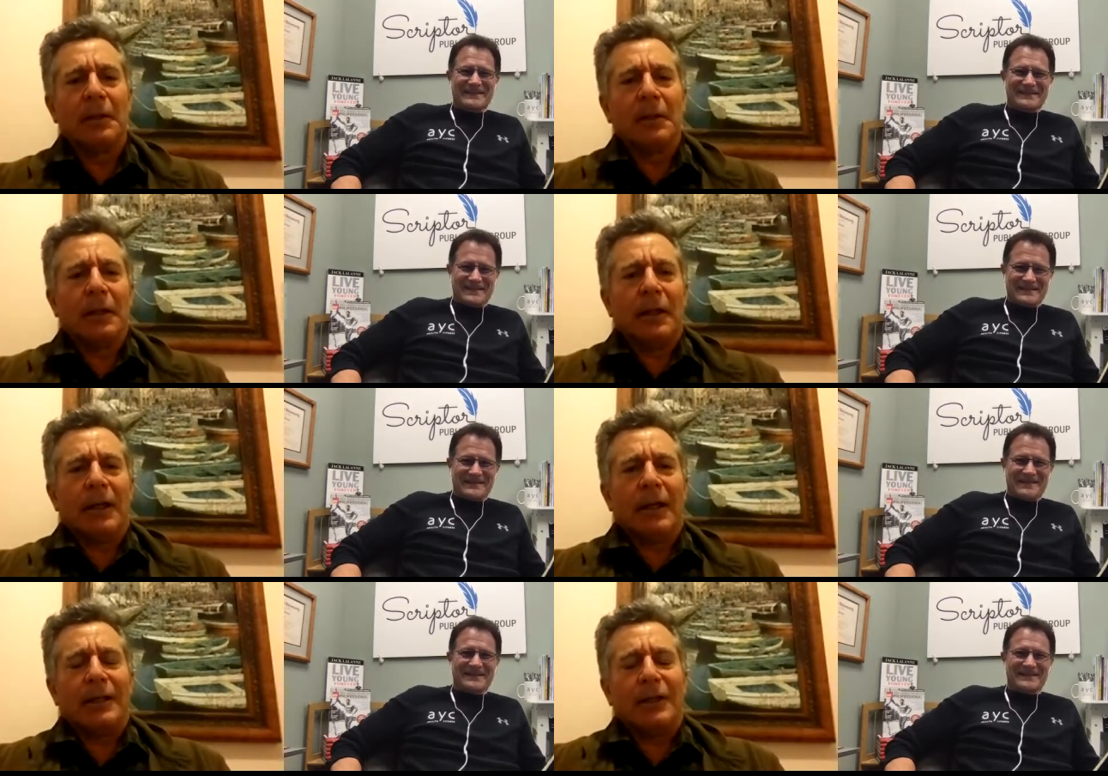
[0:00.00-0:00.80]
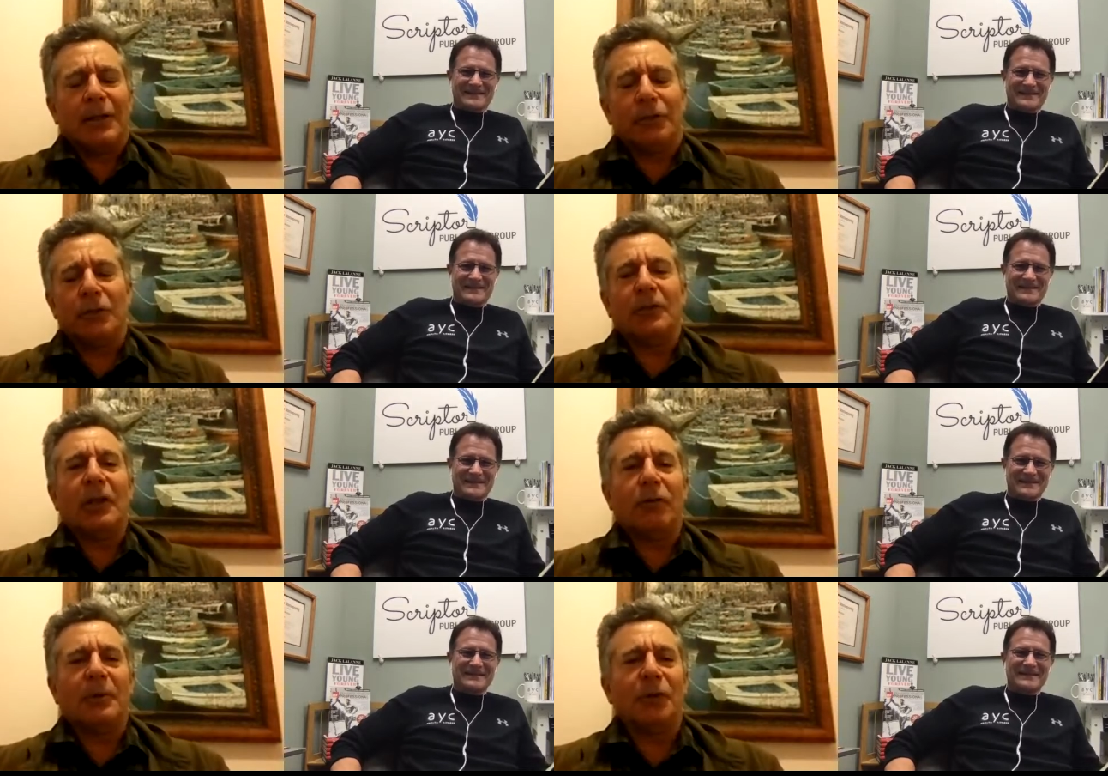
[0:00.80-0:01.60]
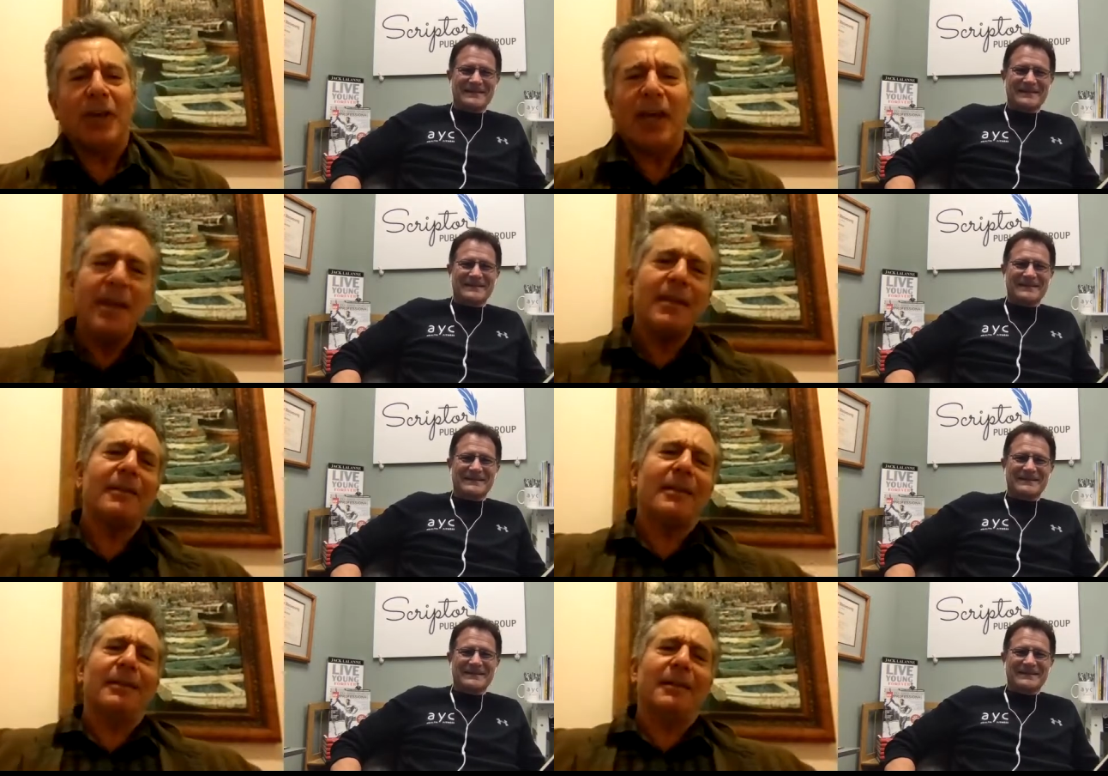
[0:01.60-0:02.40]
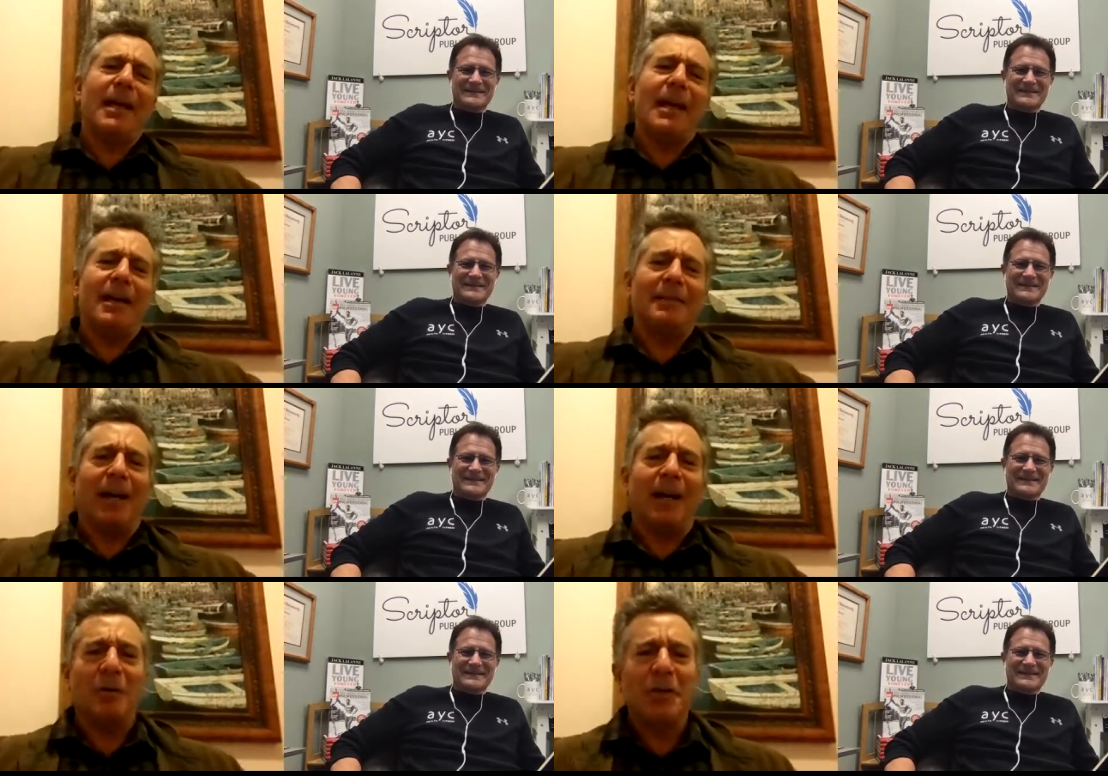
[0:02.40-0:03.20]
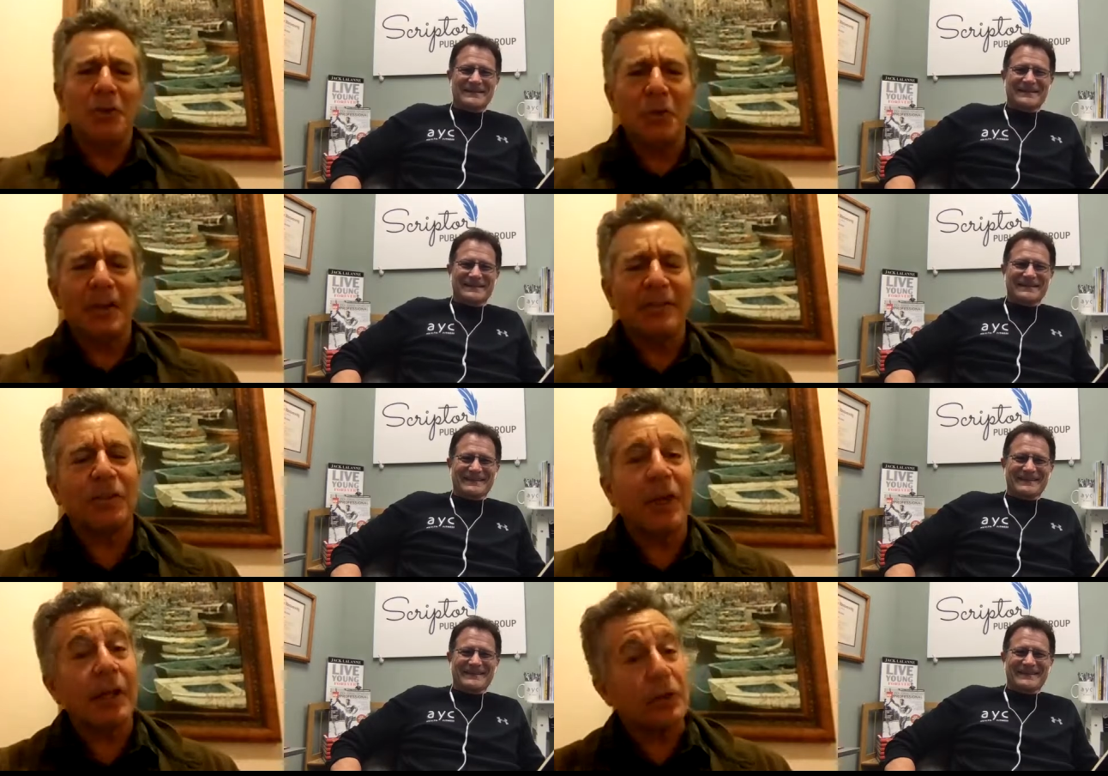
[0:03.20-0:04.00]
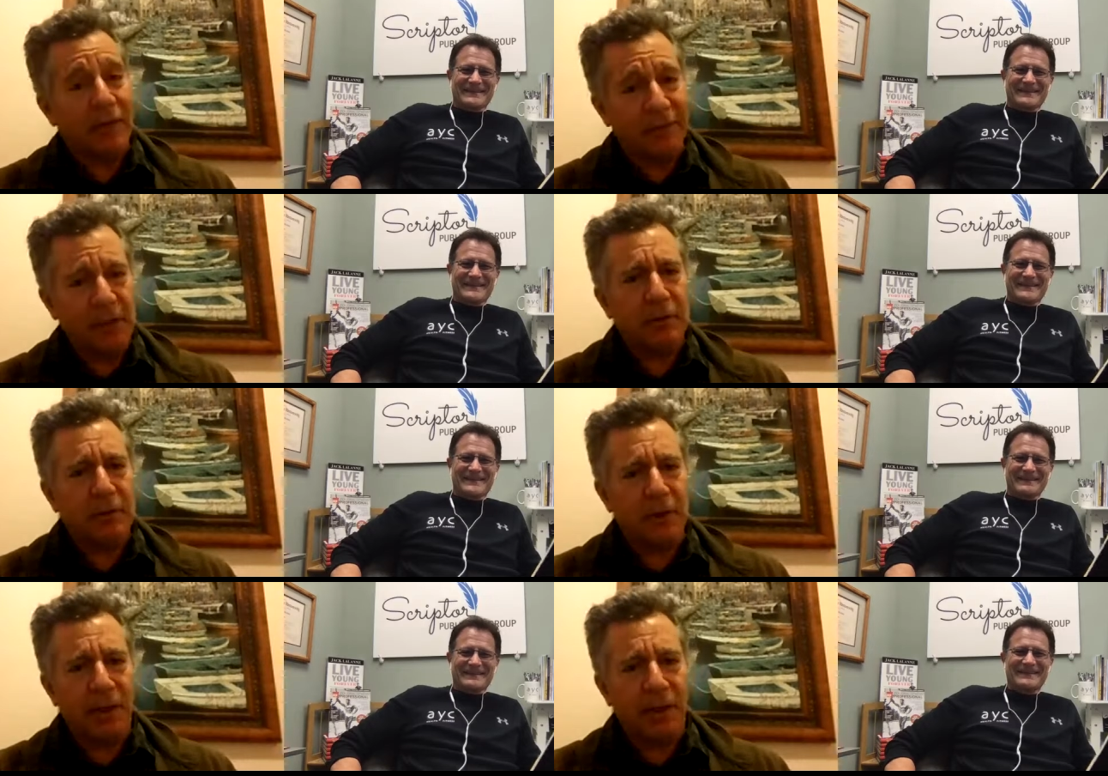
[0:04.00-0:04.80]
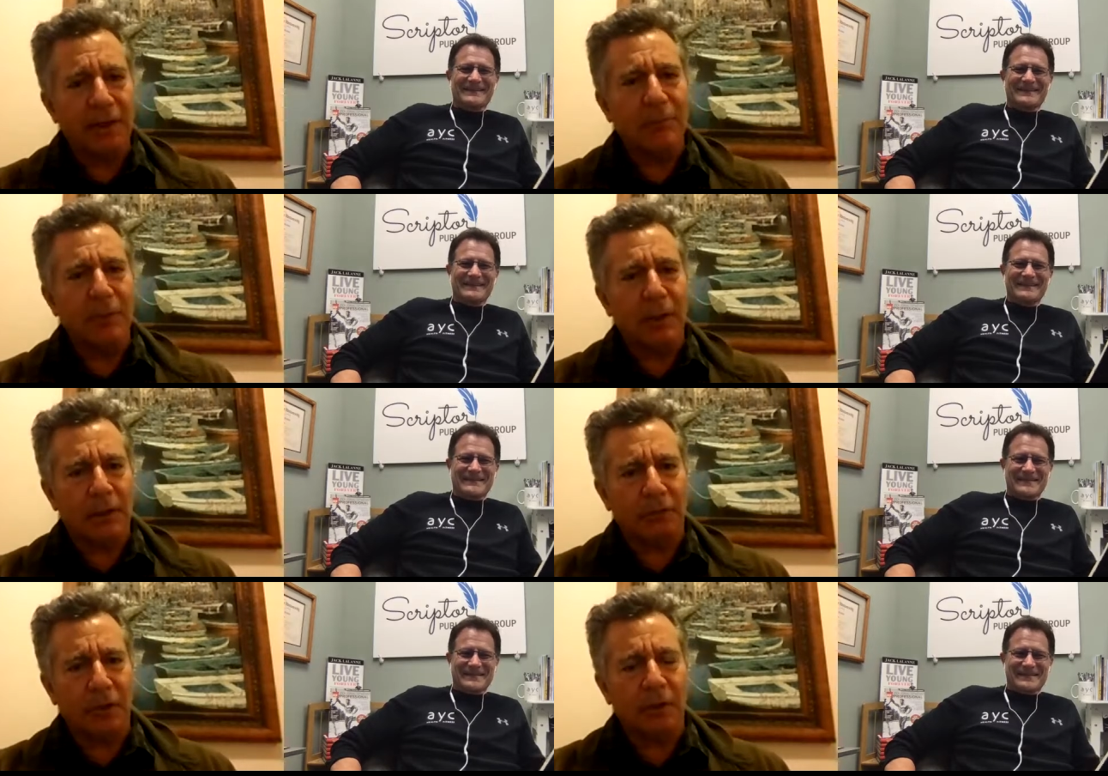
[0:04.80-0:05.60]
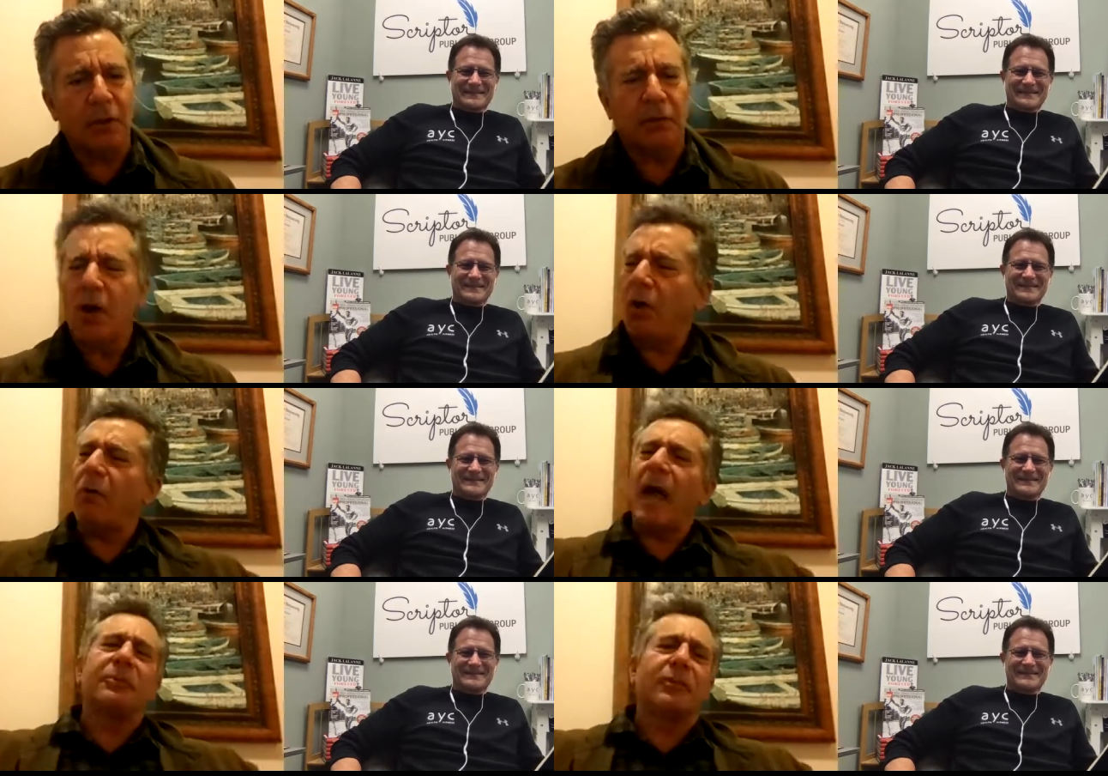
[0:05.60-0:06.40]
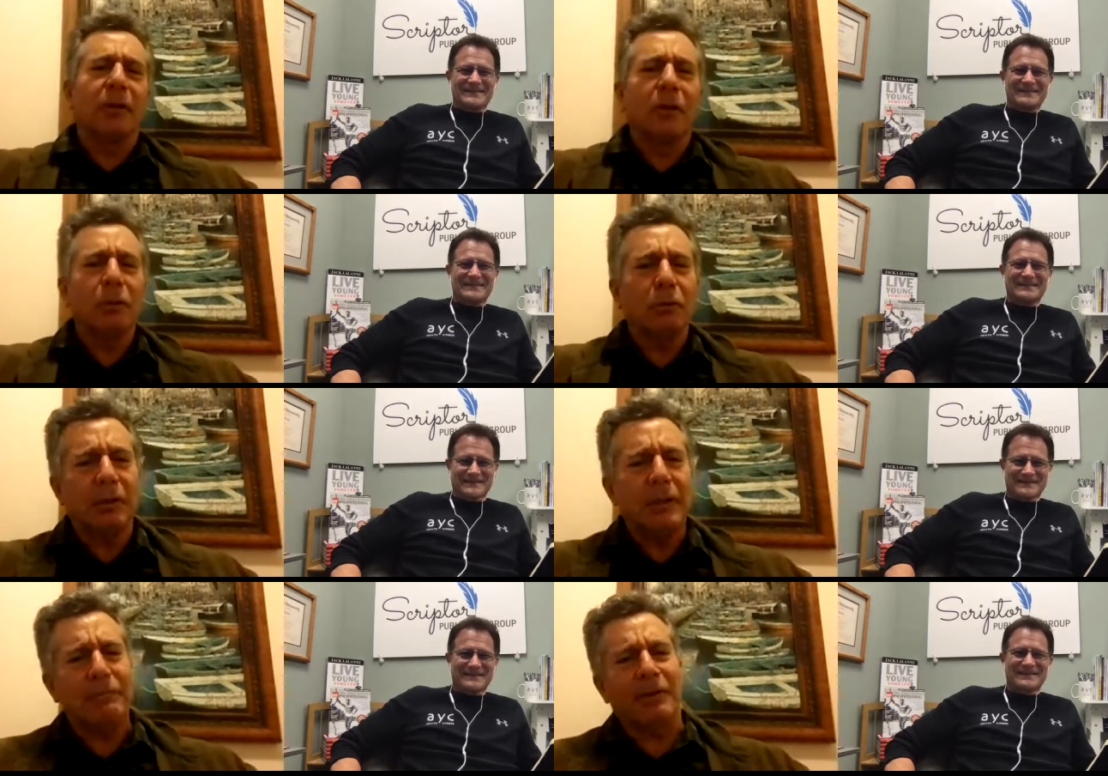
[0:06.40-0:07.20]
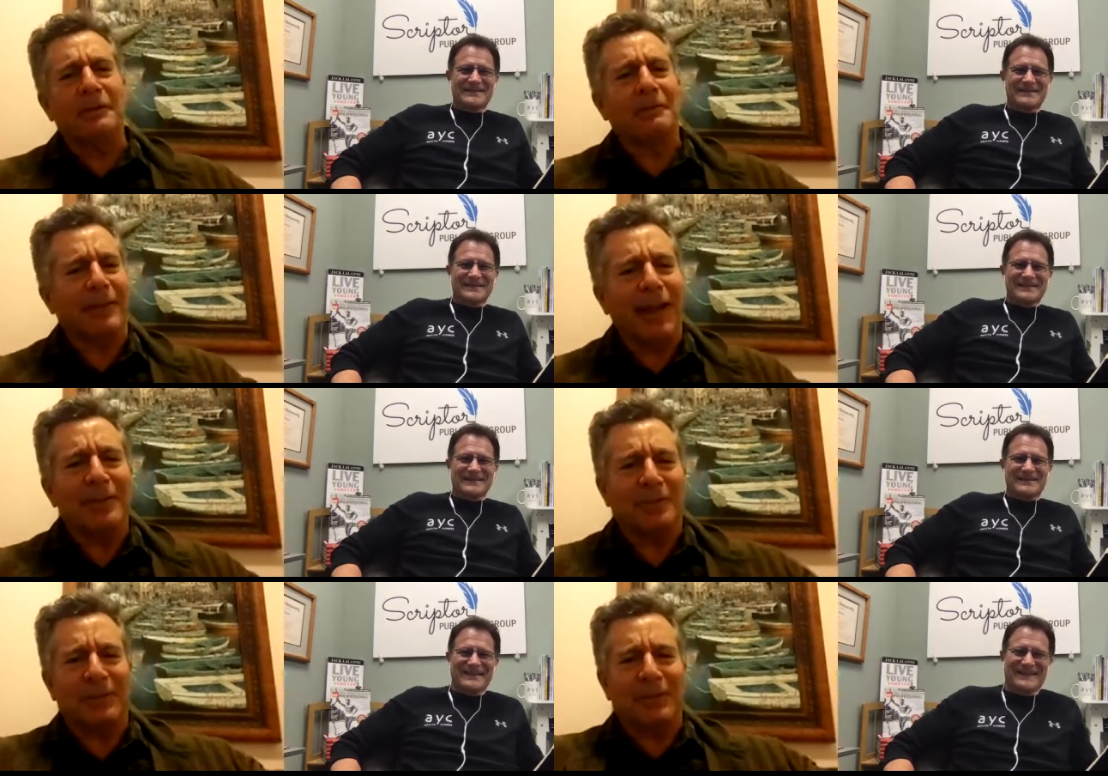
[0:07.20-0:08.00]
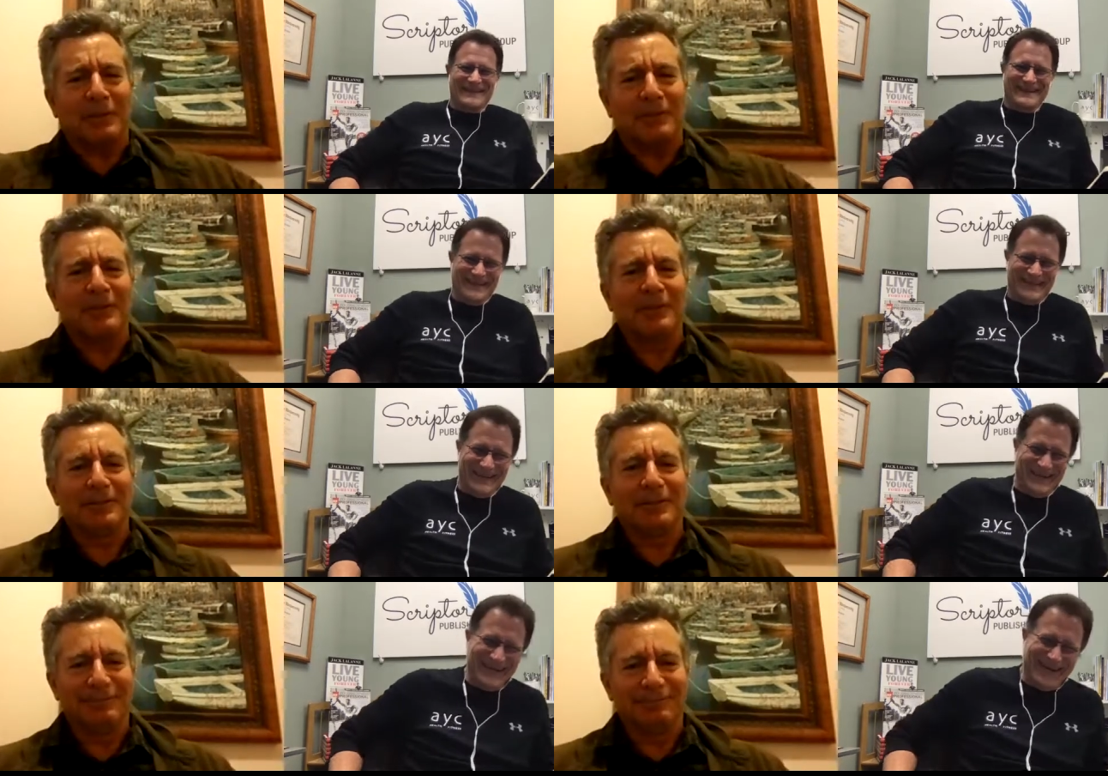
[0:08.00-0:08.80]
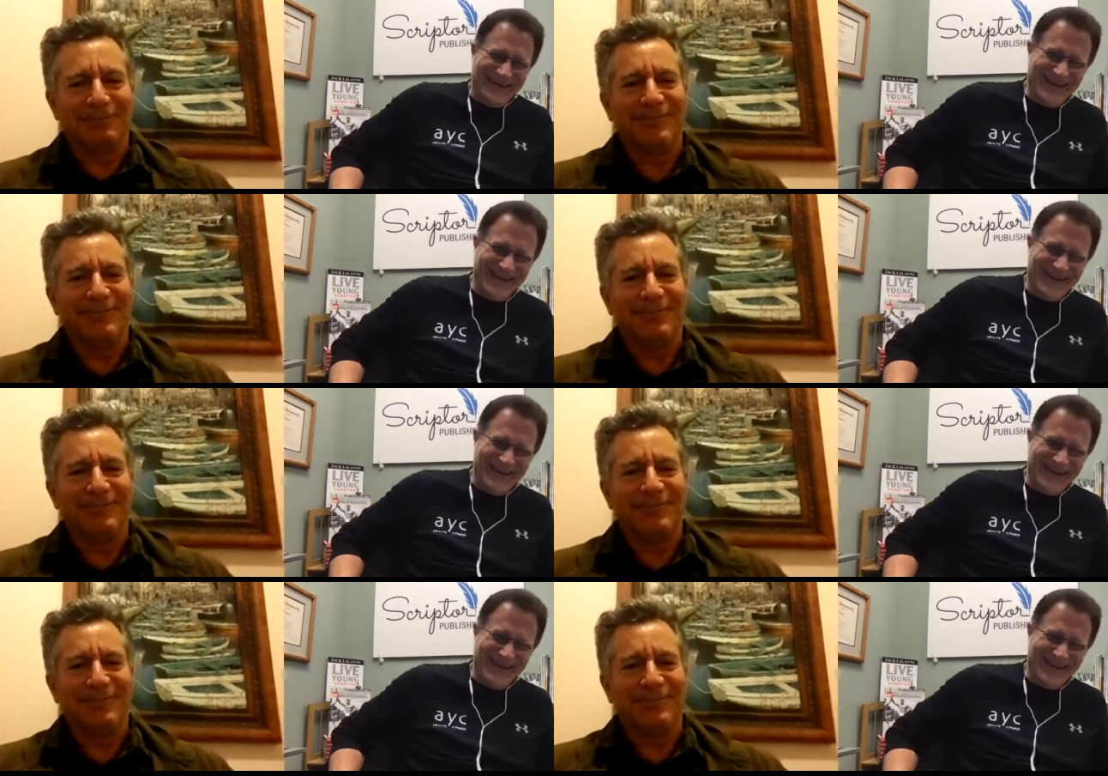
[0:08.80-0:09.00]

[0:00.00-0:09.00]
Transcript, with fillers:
Speaker 1: And as soon as I show up, he goes, Hey, Gilad, how are you doing? I said, Jack, are you having a good time on the show? And he goes, Oh, absolutely fantastic.